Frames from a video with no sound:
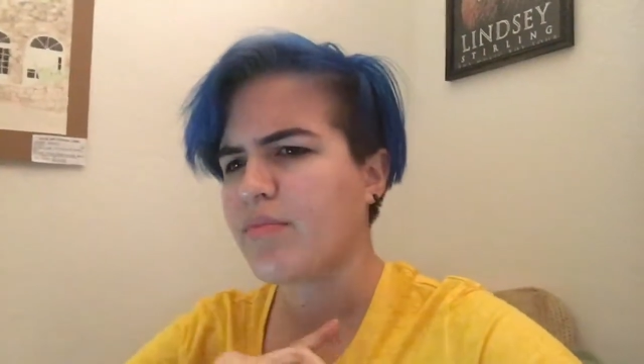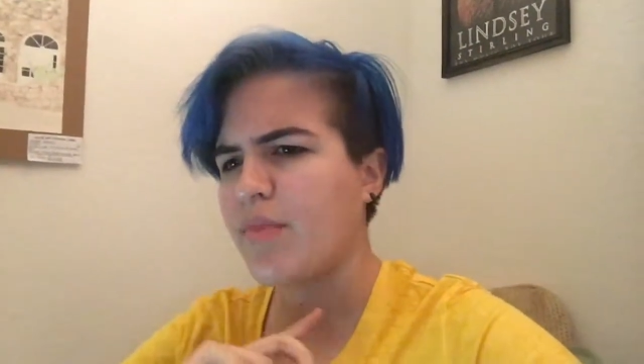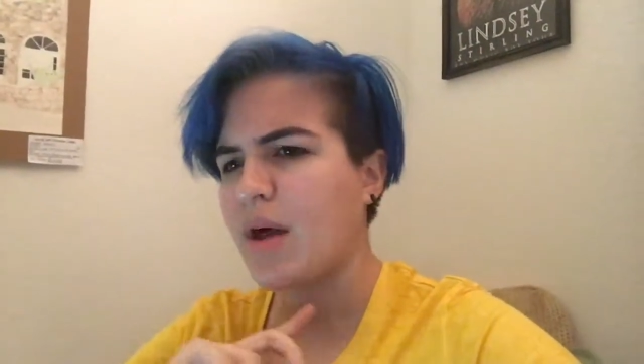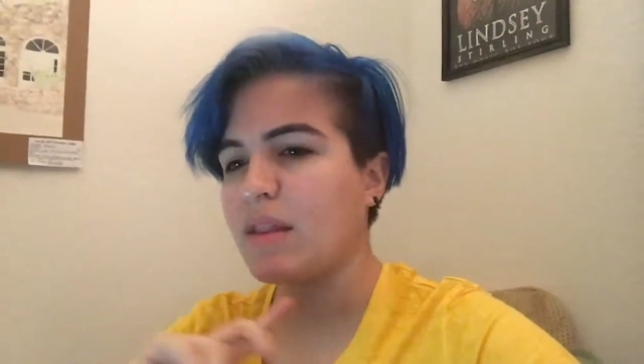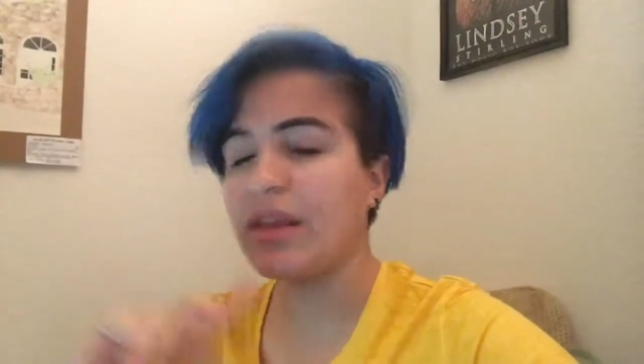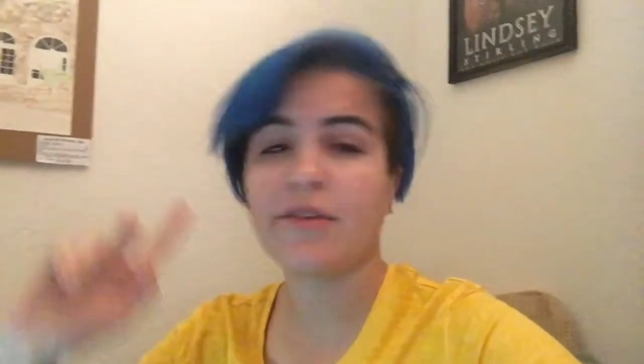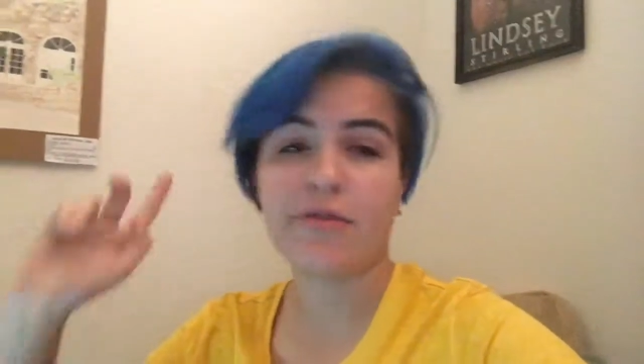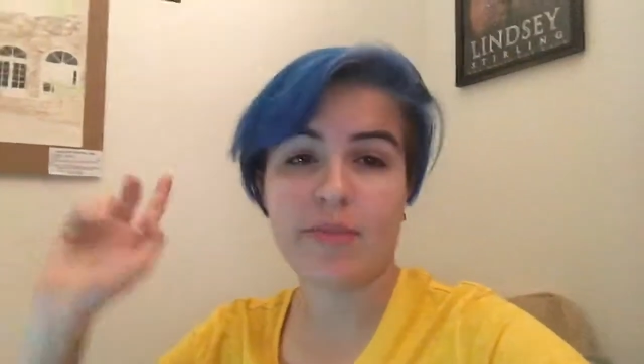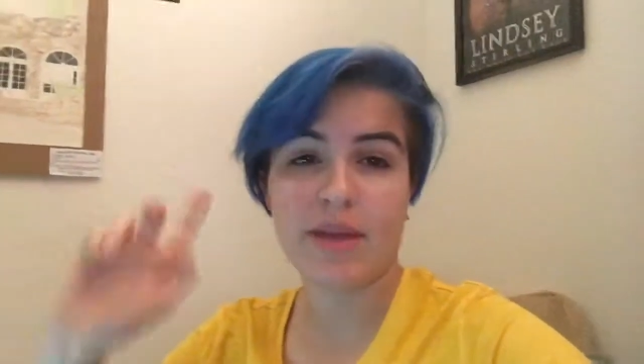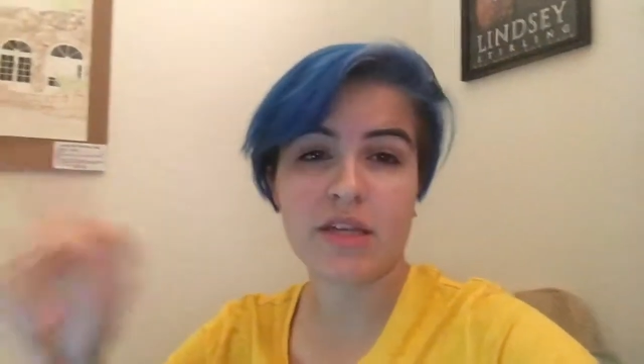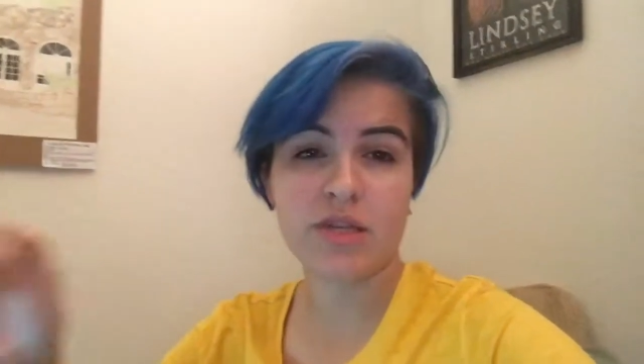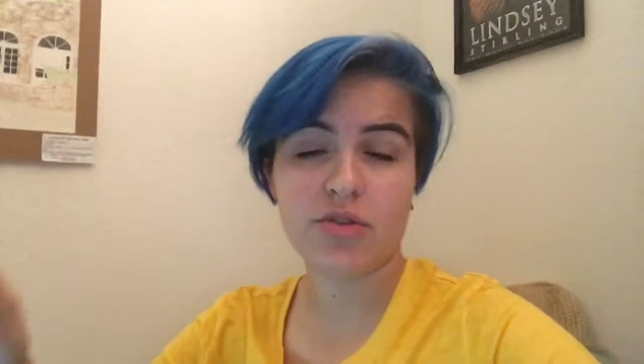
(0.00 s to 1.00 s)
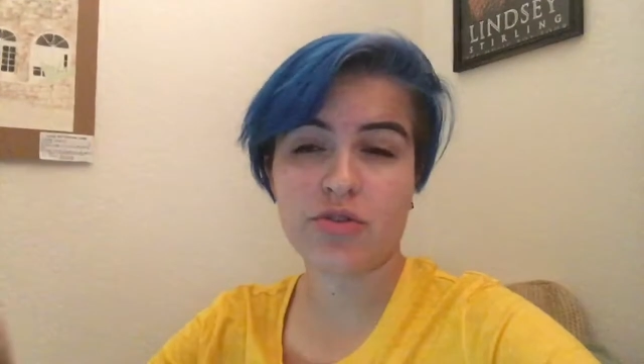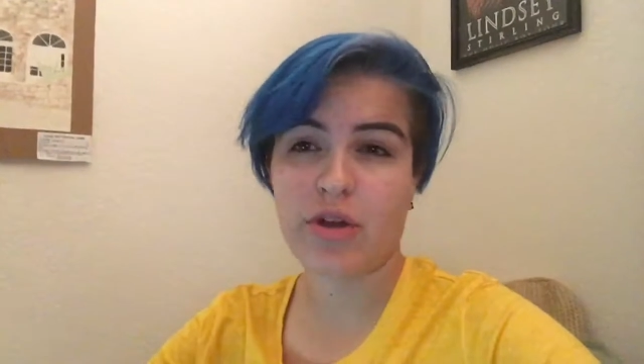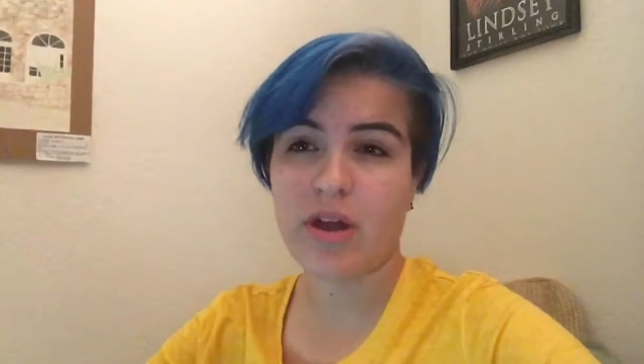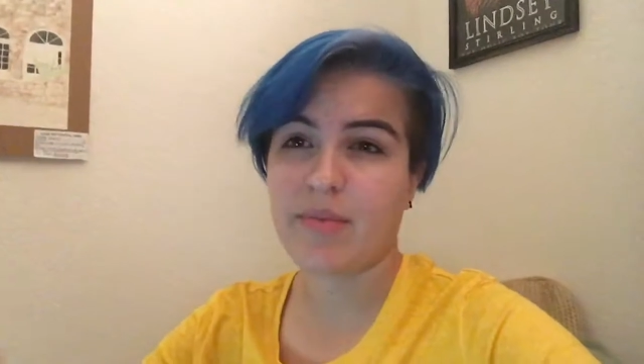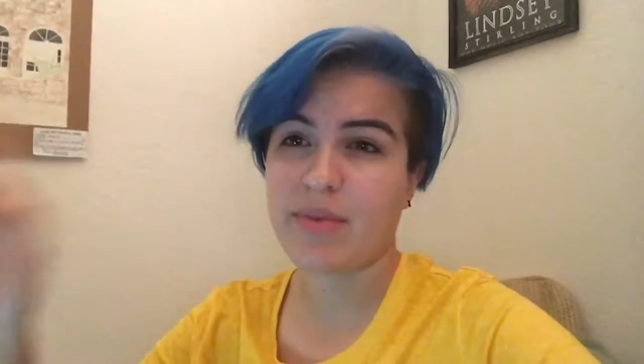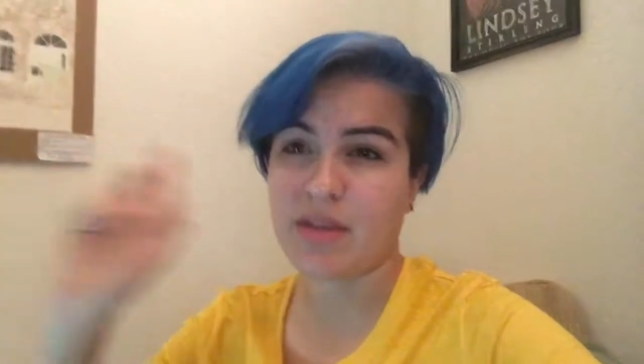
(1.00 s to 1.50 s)
my link for my
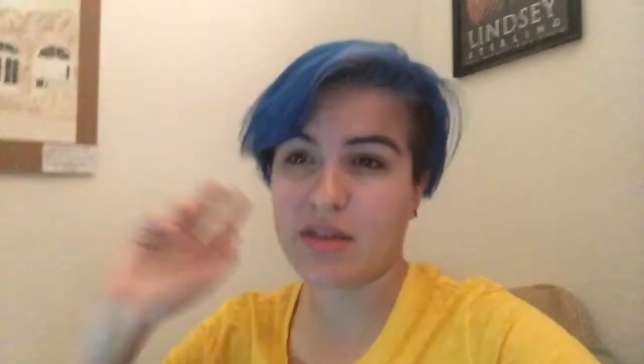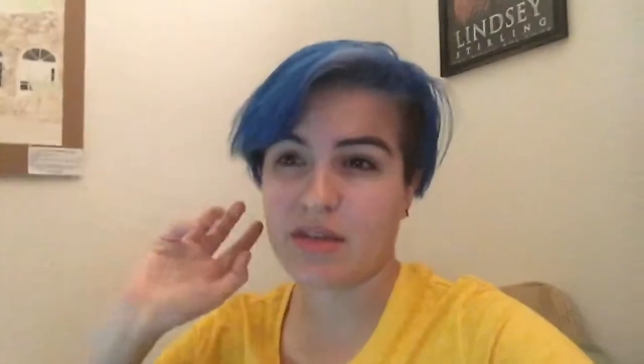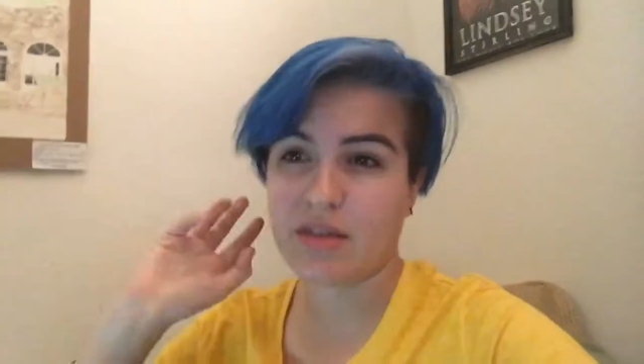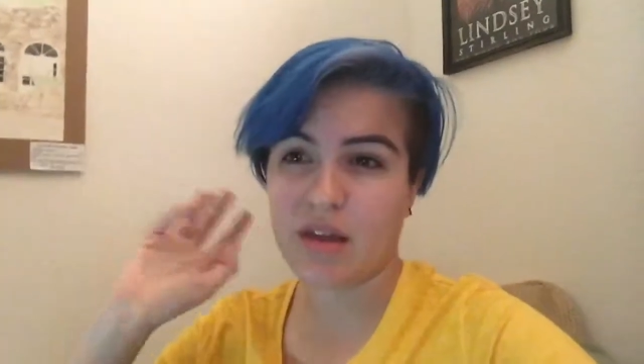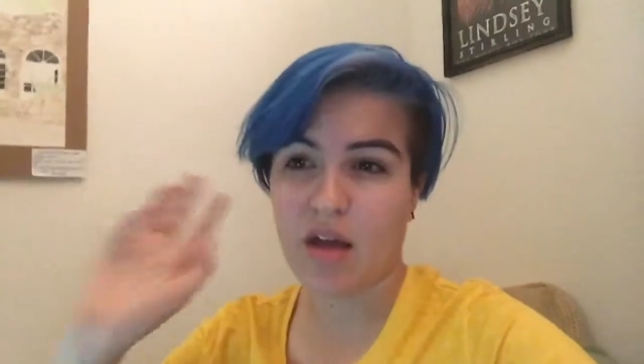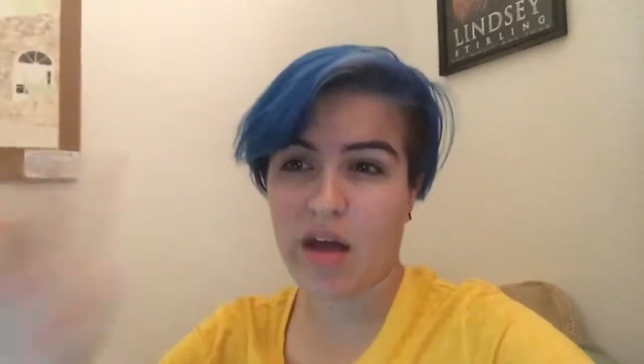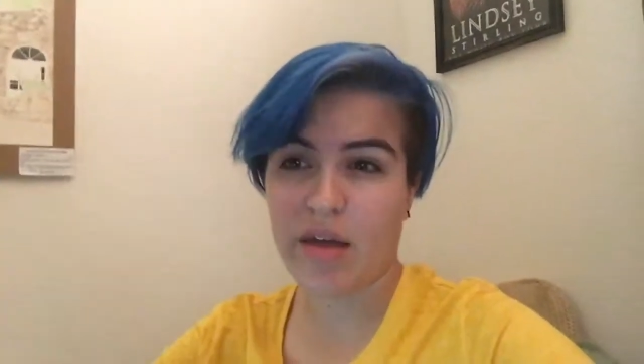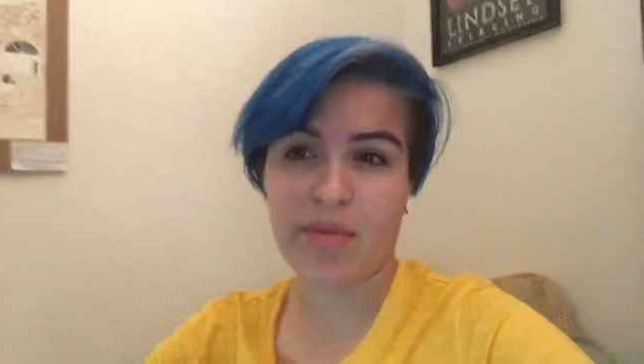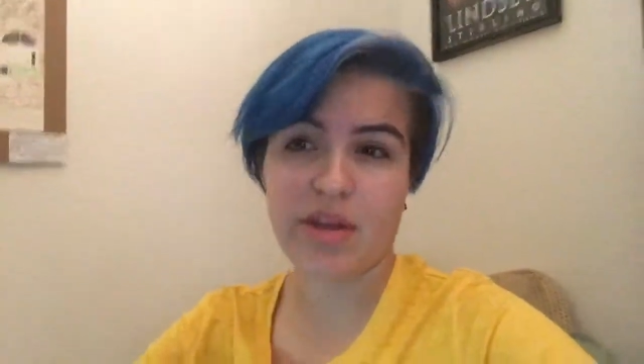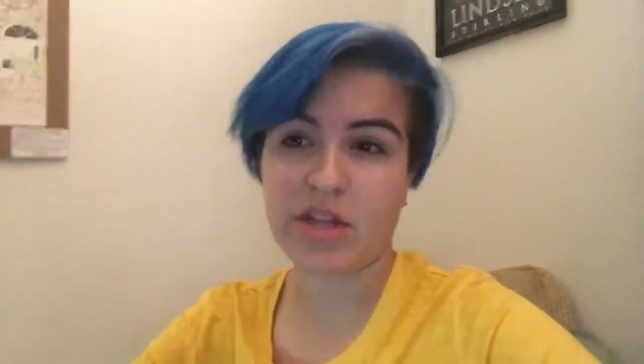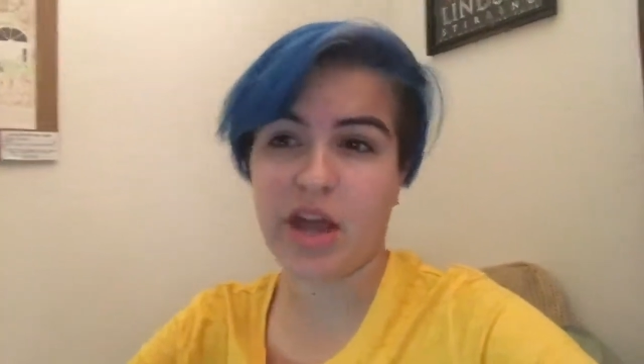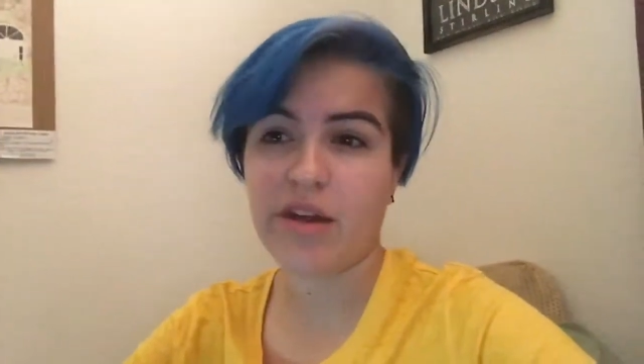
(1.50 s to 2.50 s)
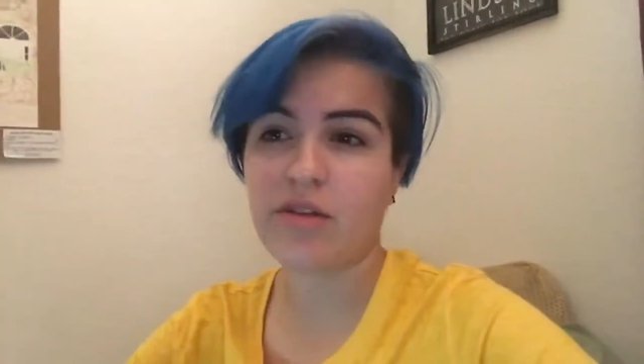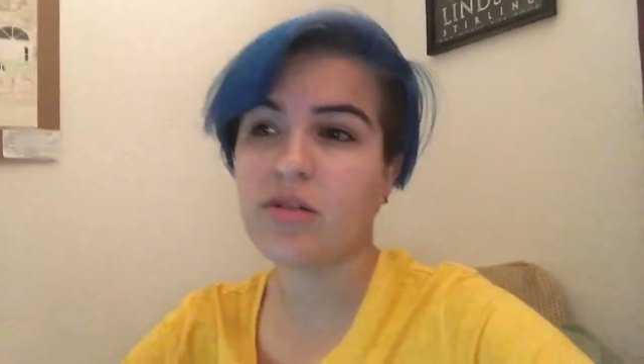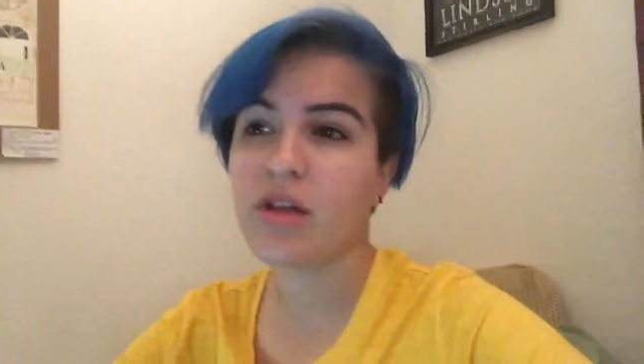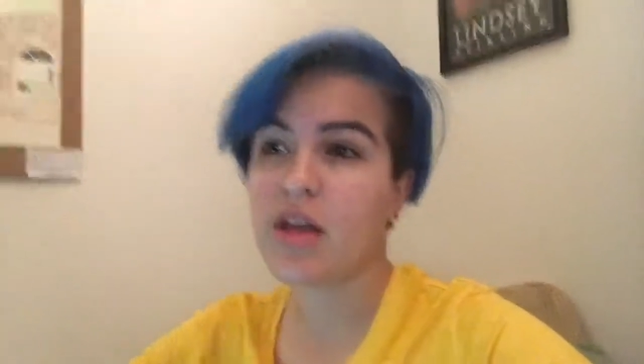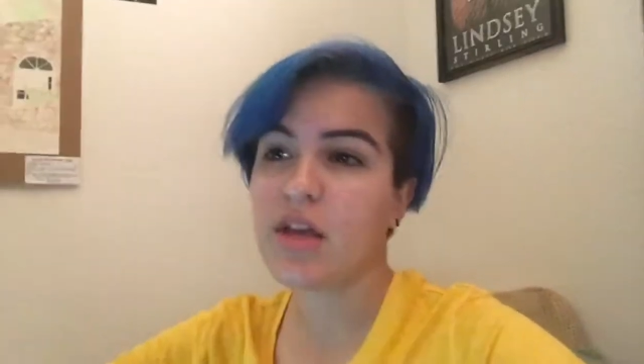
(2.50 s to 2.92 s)
Instagram is in my channel,